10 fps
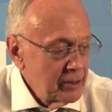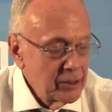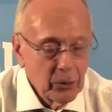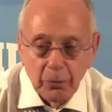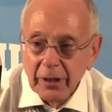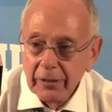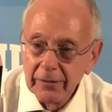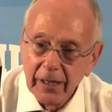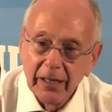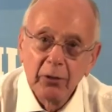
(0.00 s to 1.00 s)
No, but
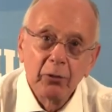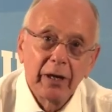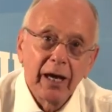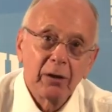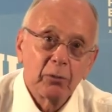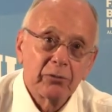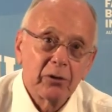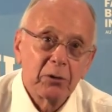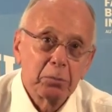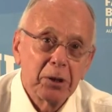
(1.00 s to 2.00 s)
I knew Cannon was
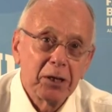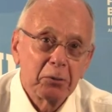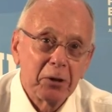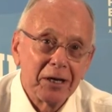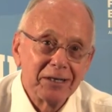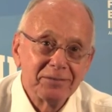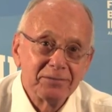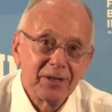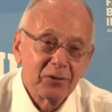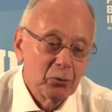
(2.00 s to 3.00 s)
going to play great.
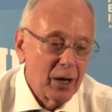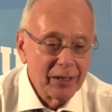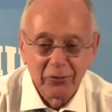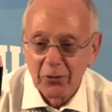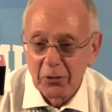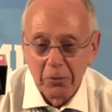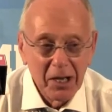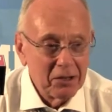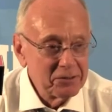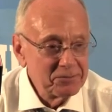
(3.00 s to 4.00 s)
That's why I took him
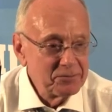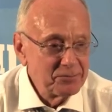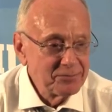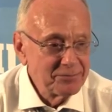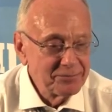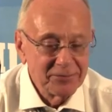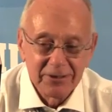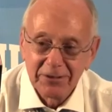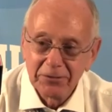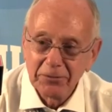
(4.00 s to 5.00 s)
out.
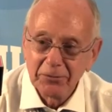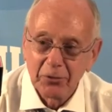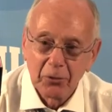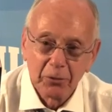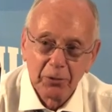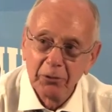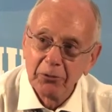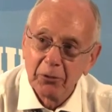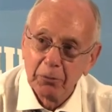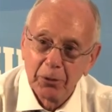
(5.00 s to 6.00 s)
You know, I told him he
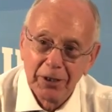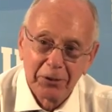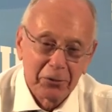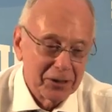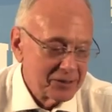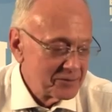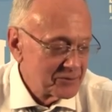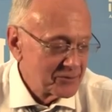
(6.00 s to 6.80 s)
was going to play great.